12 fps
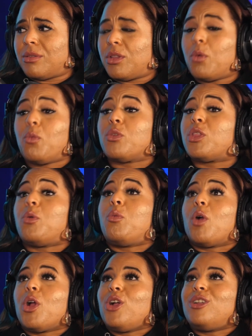The
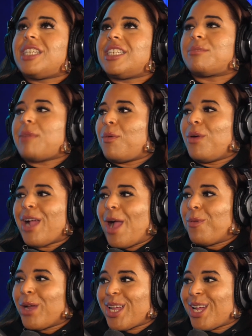world is my work. I
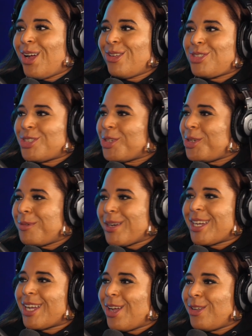work in culture. You
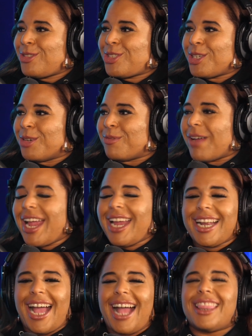work in culture,
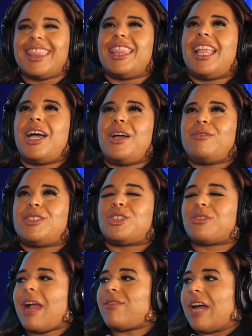right? I love to
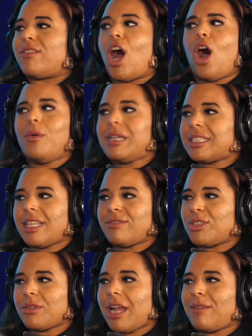travel. I've always loved
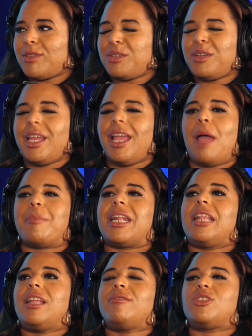to travel, but I
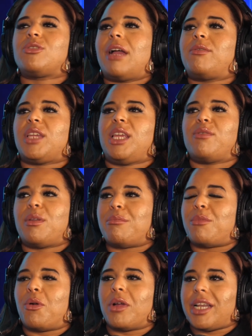love to travel even
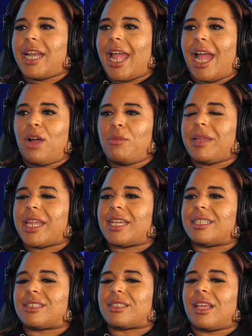more now
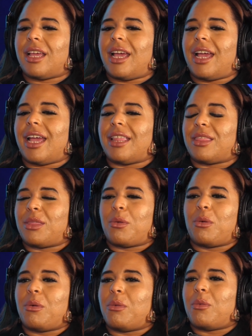because
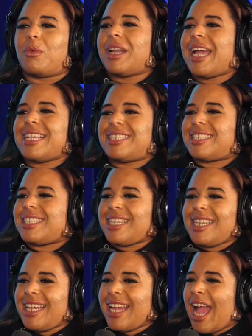what I
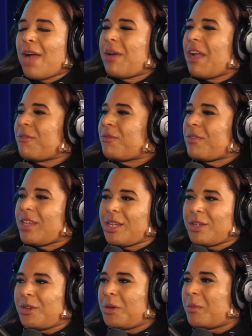see, how I
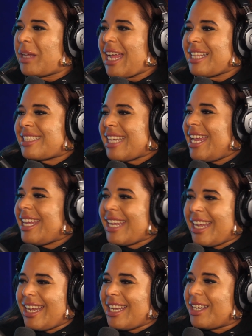feel, what I take
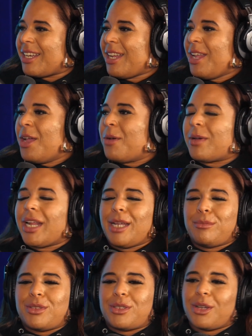in, what I
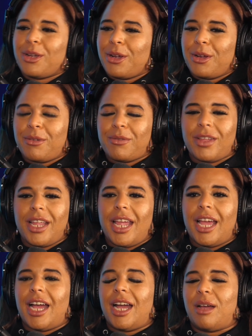observe,
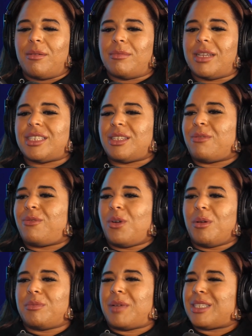is
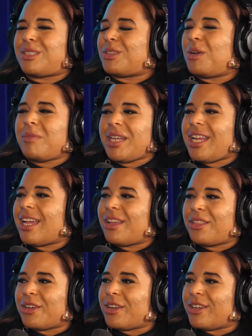informed by so many
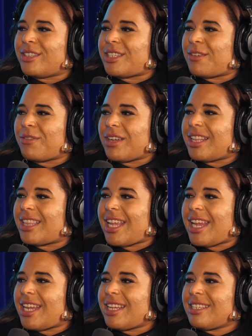other different
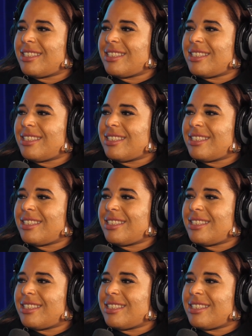things.